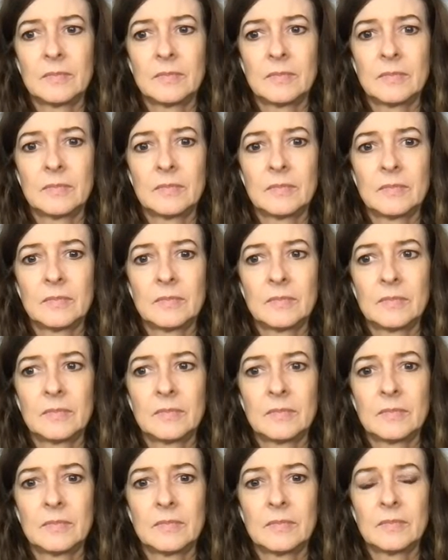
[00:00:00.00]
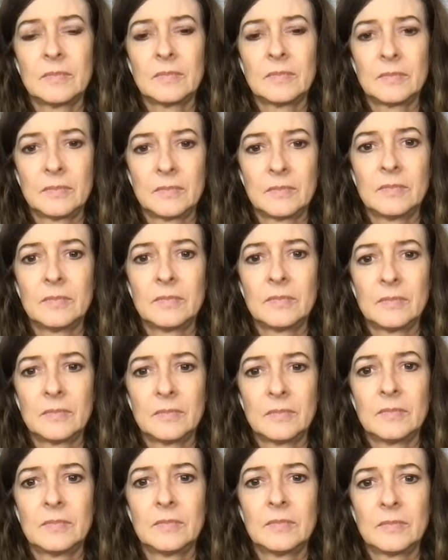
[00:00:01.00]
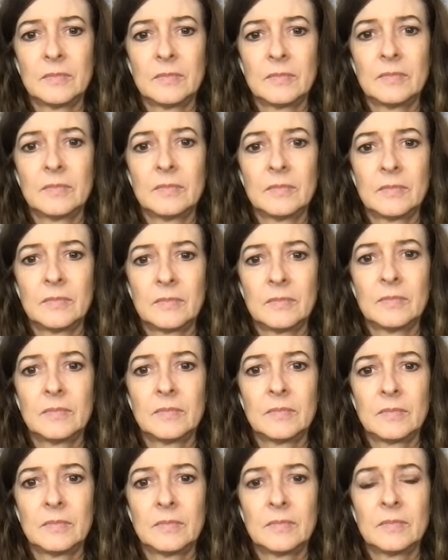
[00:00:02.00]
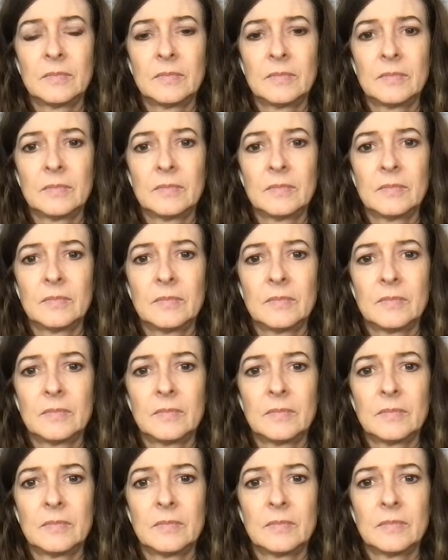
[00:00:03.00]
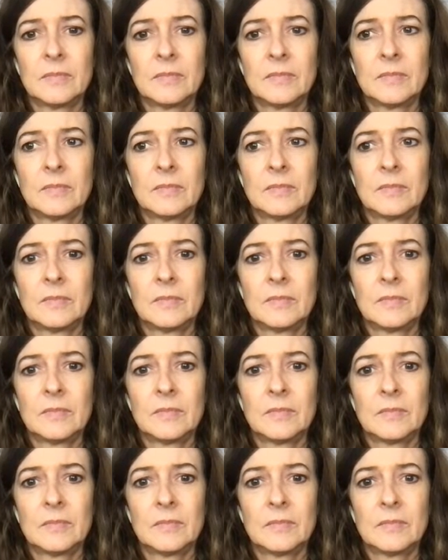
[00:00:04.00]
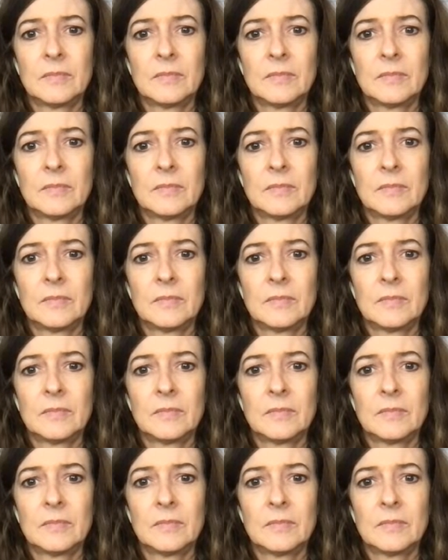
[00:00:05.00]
(not speaking)